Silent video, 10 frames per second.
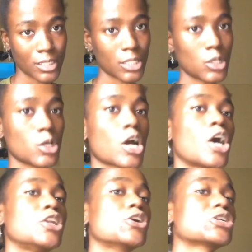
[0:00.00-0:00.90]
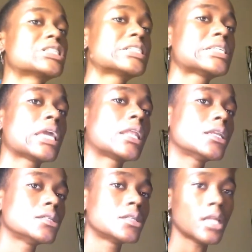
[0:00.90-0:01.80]
look on your
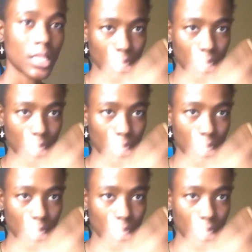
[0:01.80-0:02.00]
skin,